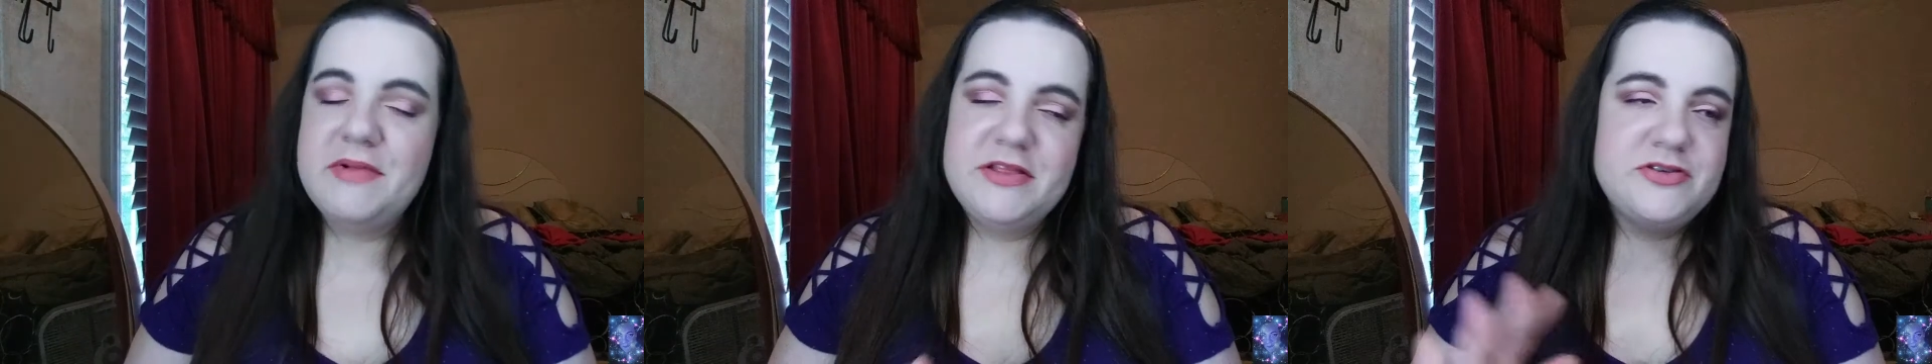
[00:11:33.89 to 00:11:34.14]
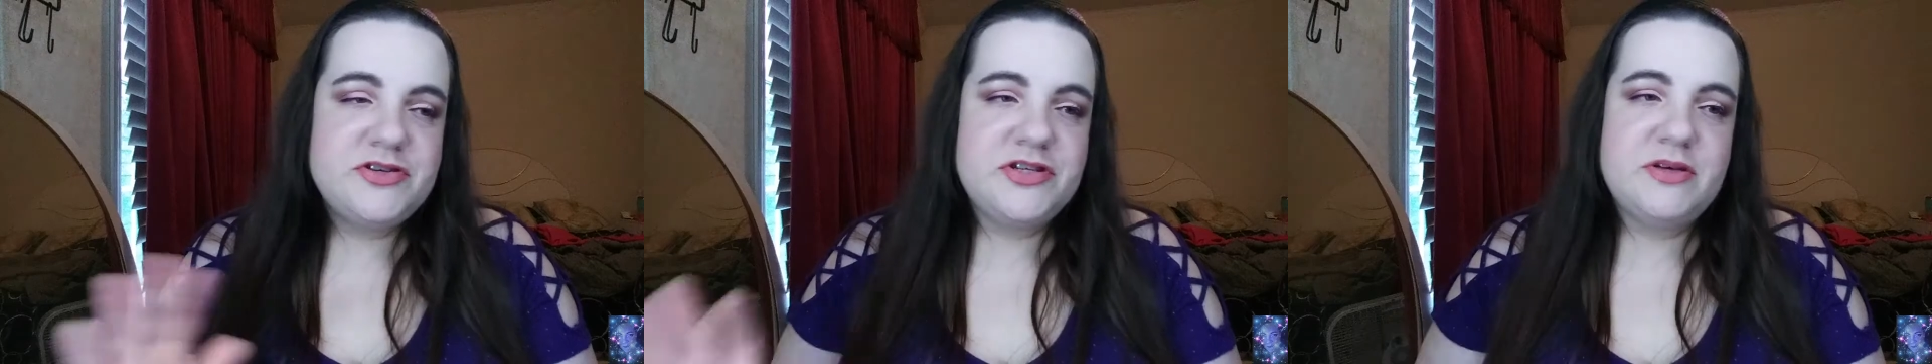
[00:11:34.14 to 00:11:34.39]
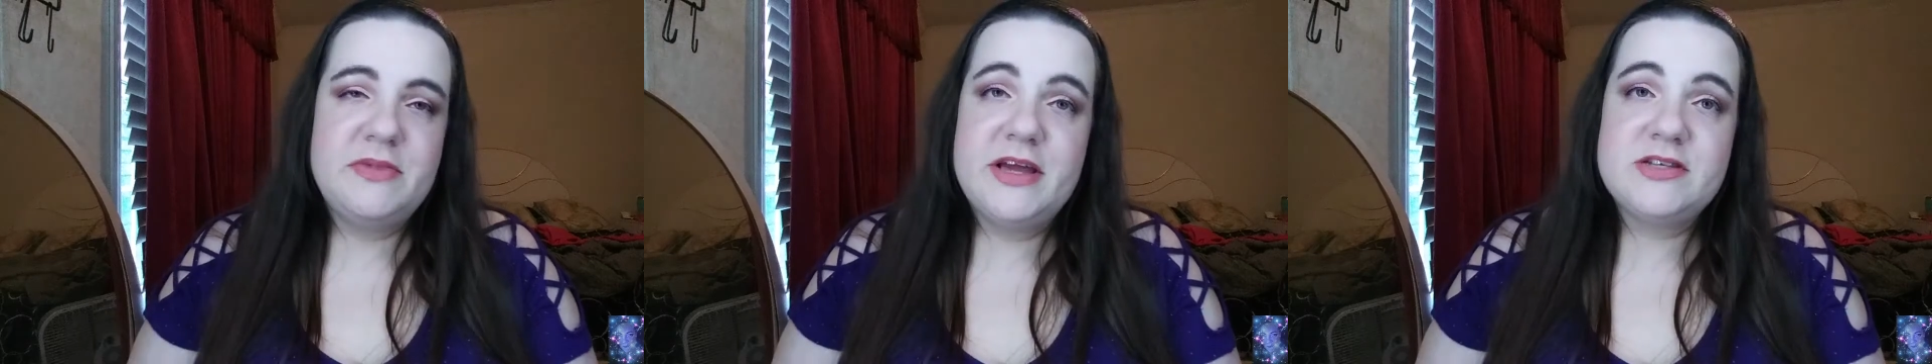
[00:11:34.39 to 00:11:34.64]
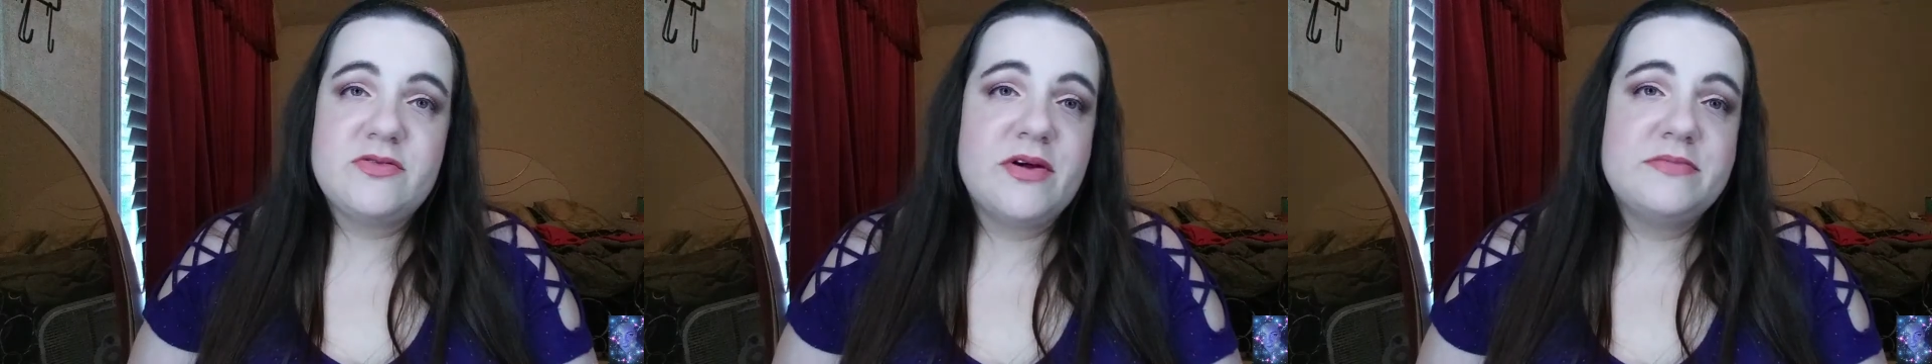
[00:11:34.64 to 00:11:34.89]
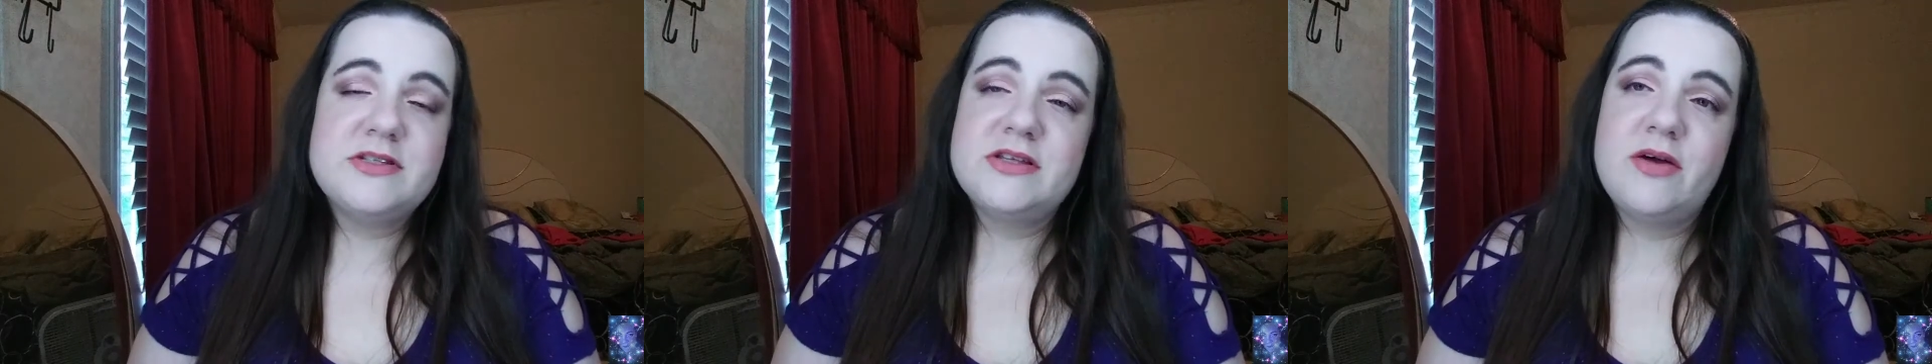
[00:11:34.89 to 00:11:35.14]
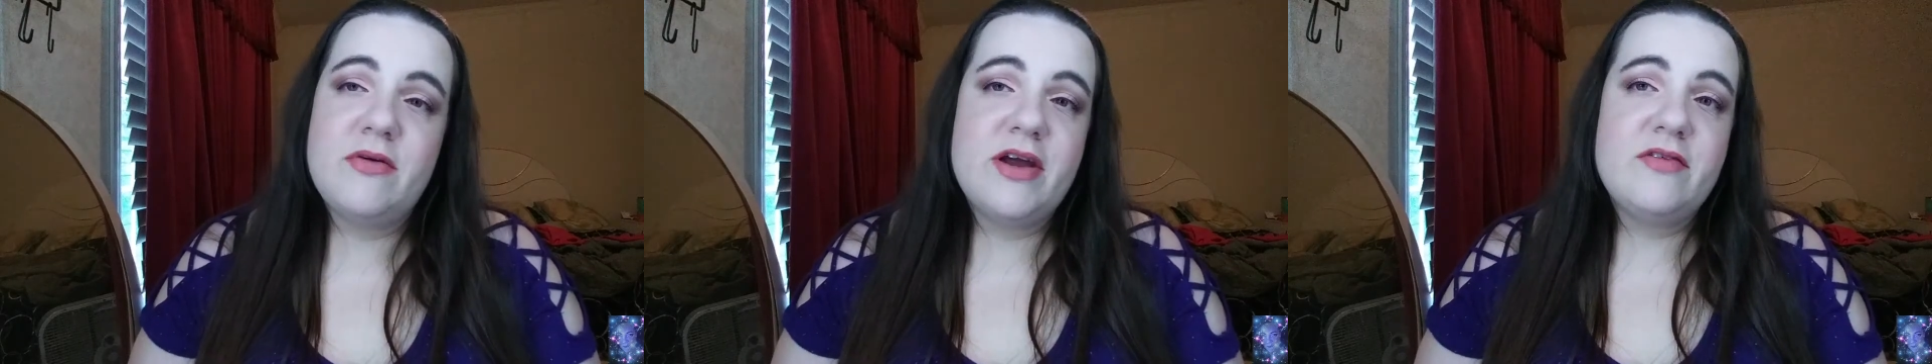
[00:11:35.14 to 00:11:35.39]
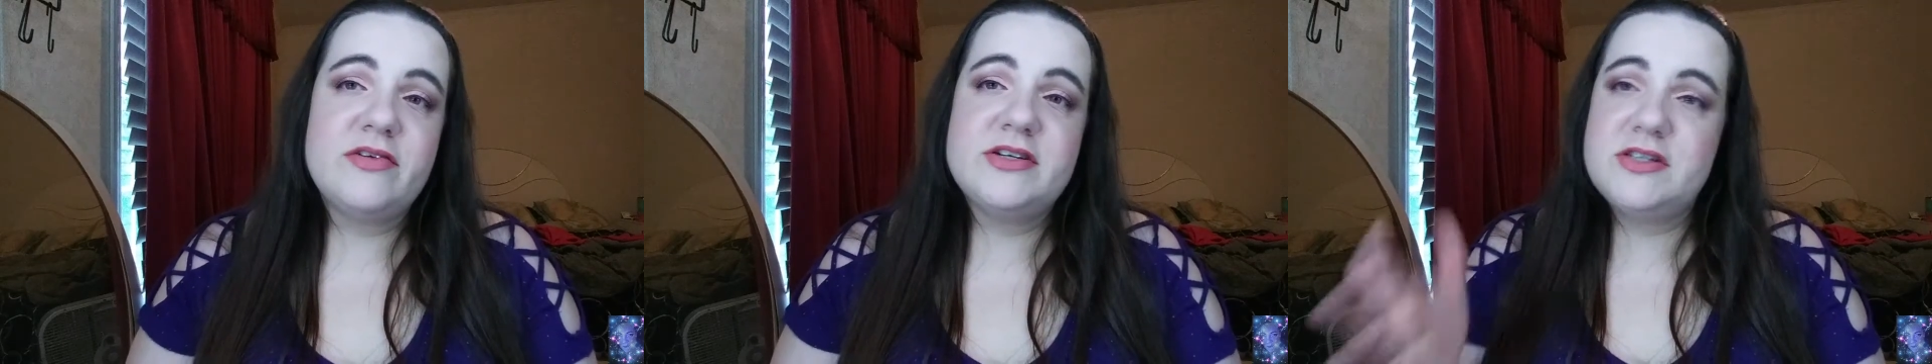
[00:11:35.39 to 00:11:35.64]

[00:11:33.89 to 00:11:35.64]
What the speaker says: I mean, there's just some days where I'm just like, whatever,